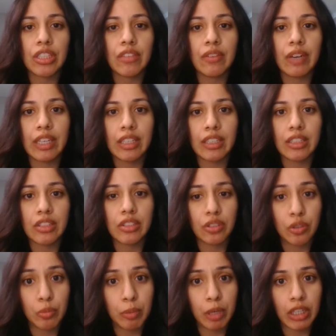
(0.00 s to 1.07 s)
divided into
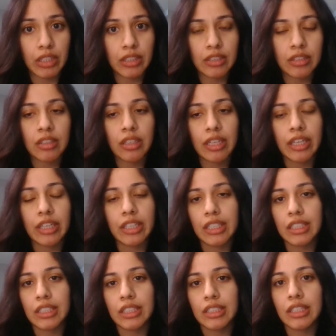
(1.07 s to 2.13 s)
two parts. There
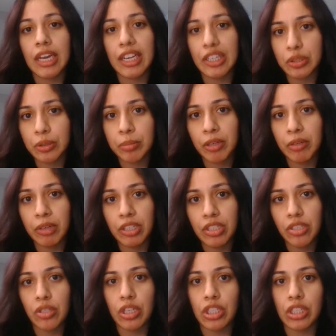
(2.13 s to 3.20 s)
is H-1B
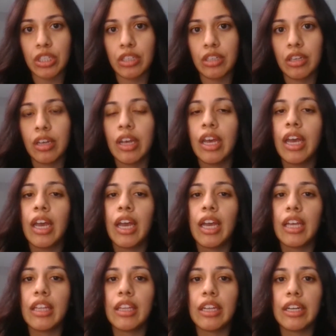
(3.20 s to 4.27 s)
registration
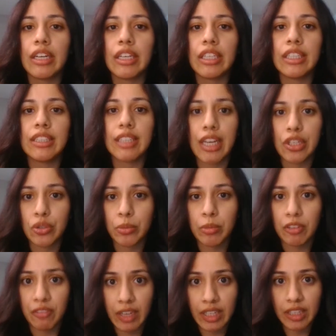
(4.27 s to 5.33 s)
and there is
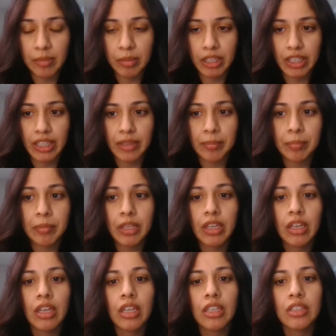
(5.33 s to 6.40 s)
H-1B filing period.
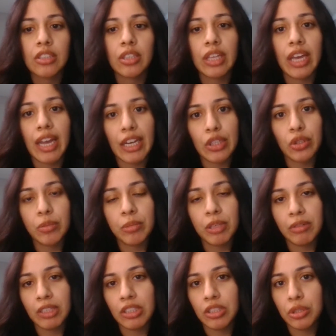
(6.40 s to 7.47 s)
So the H-1B
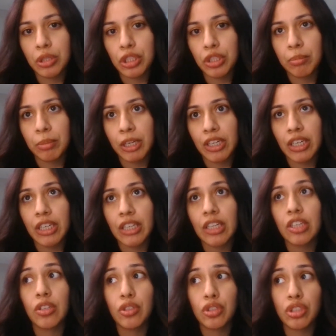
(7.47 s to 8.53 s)
registration period
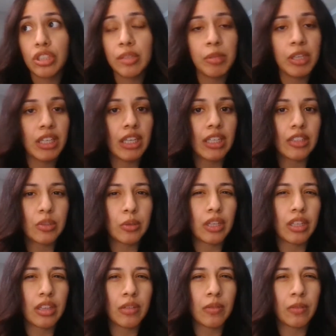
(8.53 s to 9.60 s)
usually begins
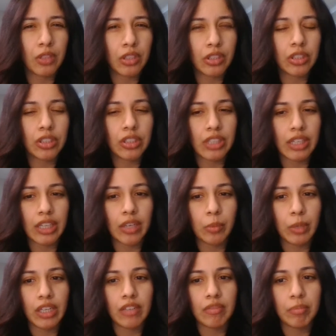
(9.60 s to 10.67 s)
within the first or second
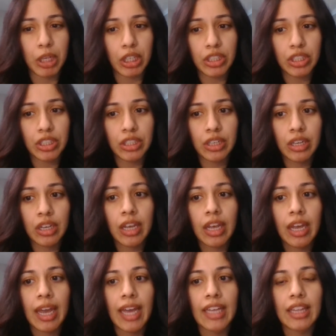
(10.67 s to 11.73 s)
week of March
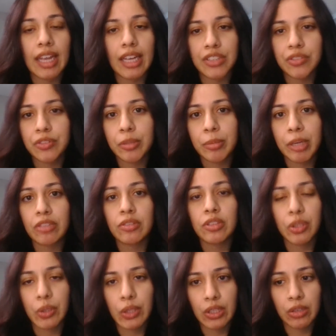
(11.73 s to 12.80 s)
and lasts for about
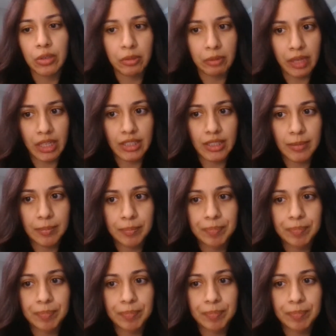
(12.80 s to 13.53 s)
2 to 3 weeks.